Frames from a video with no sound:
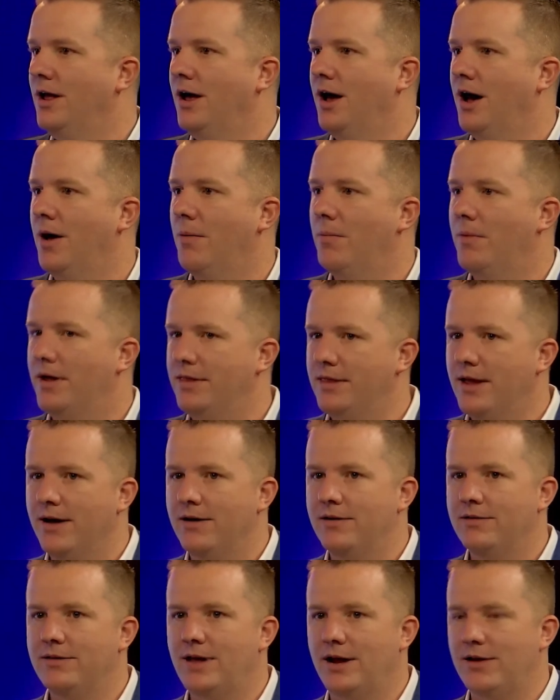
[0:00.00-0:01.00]
And
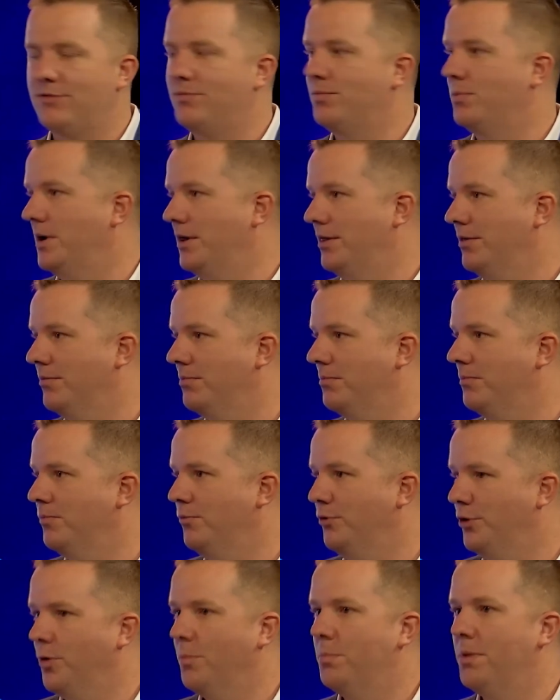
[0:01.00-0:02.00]
that's where the
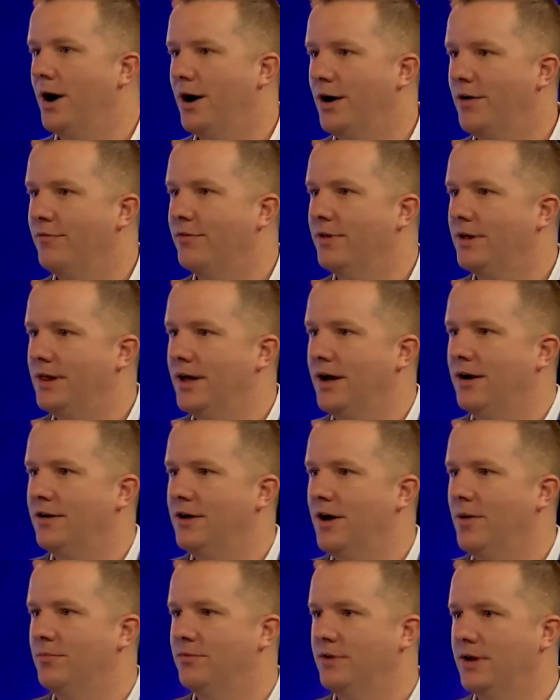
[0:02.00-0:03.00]
real power of the cloud
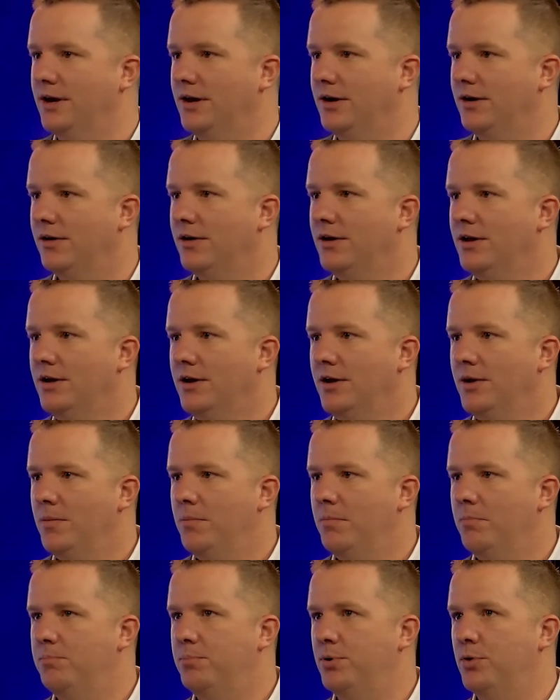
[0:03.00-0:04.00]
comes in
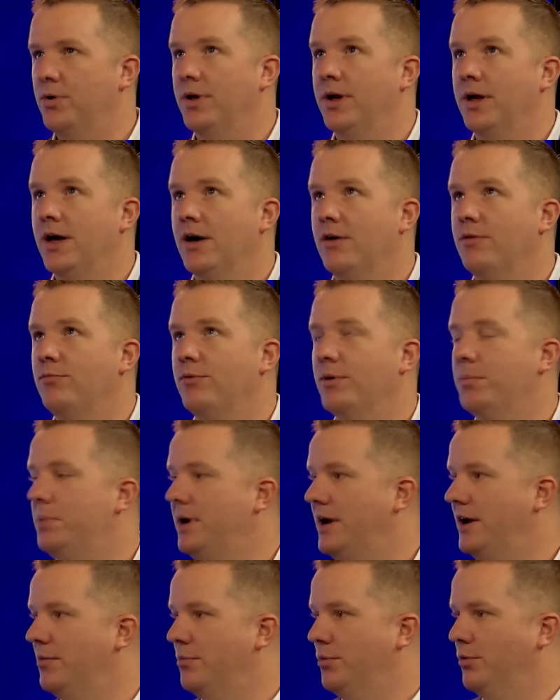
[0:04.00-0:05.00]
building out
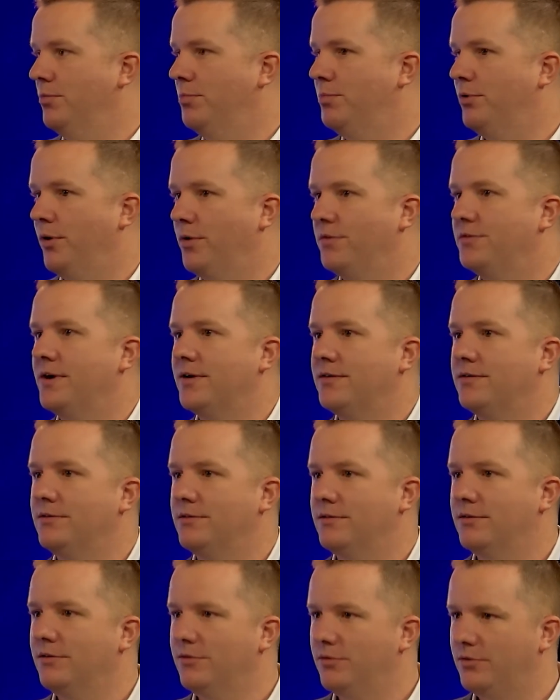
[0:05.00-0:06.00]
repeatable
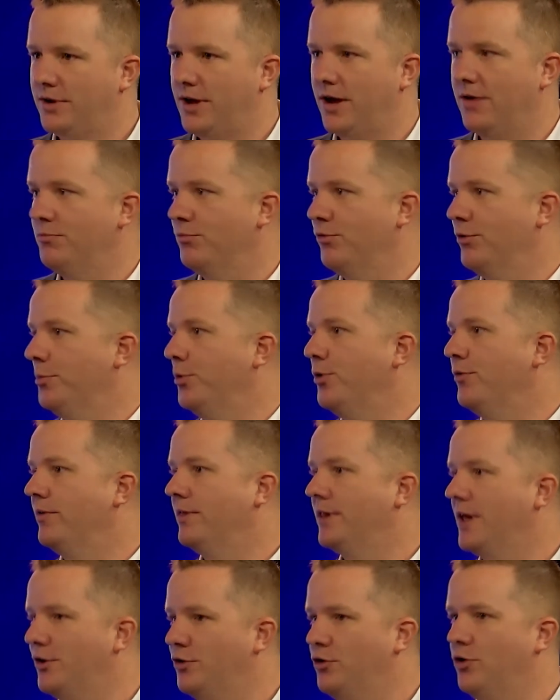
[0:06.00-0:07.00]
processes, removing
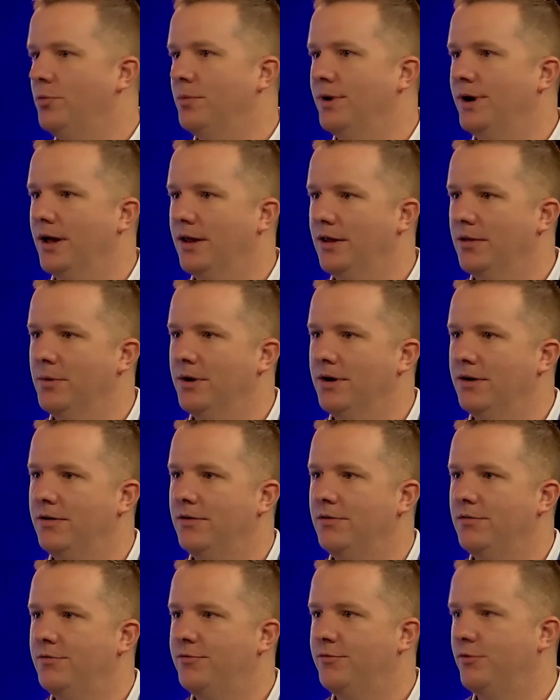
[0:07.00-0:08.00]
that human element
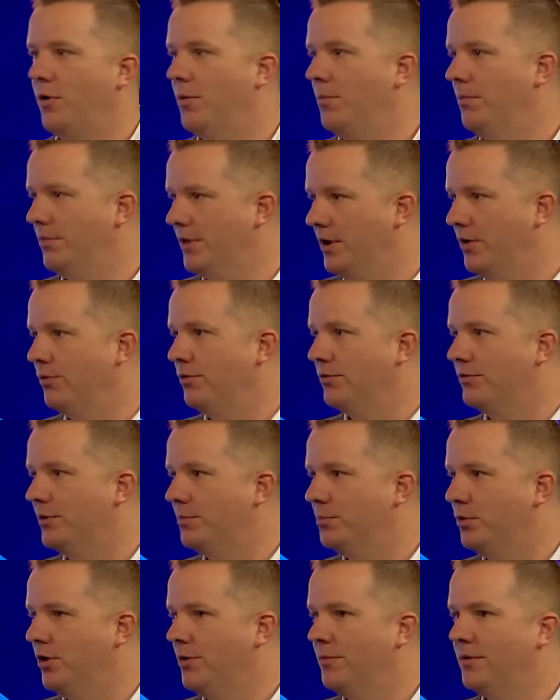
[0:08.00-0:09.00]
from those
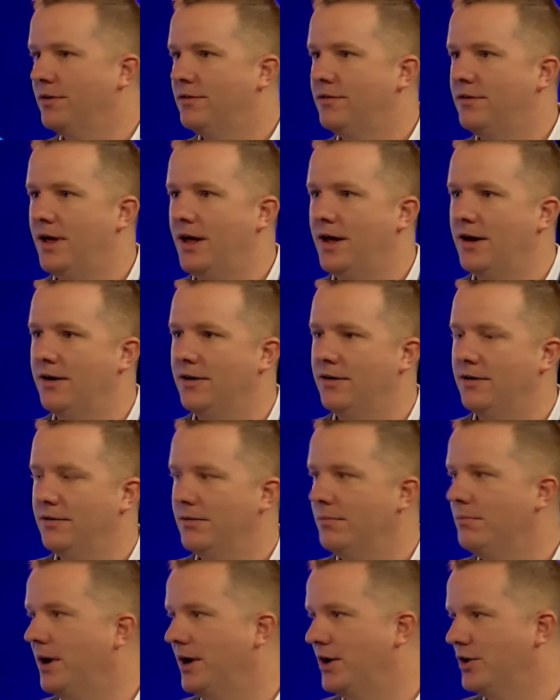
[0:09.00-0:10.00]
deployments and
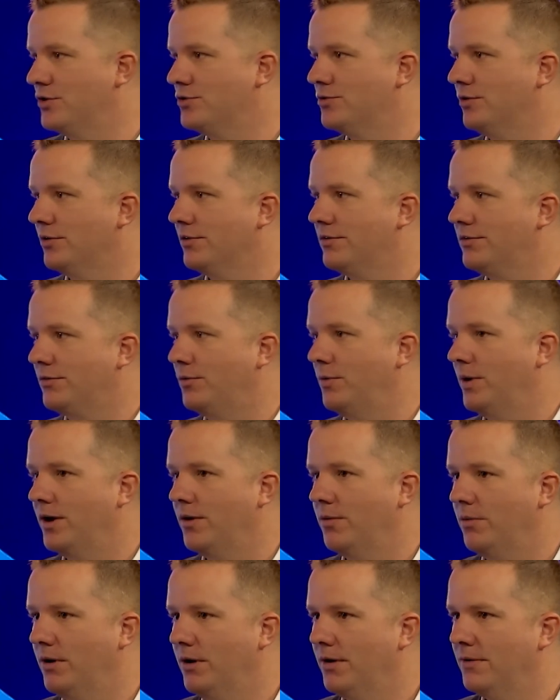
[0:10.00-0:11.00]
making sure it's squared
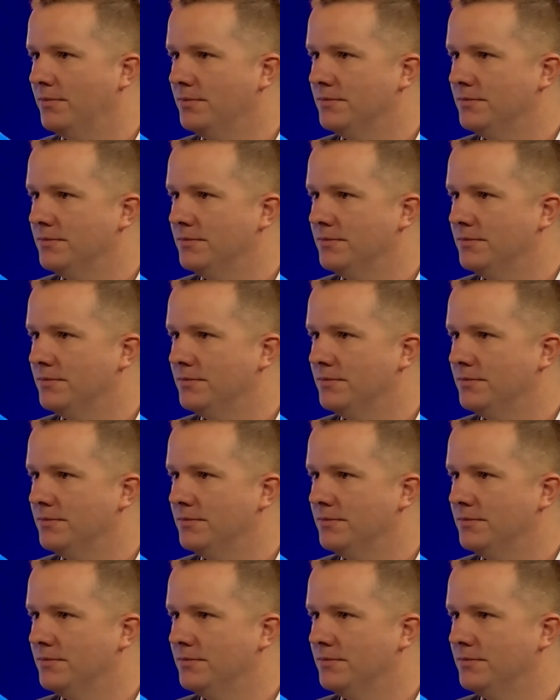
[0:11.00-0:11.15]
away.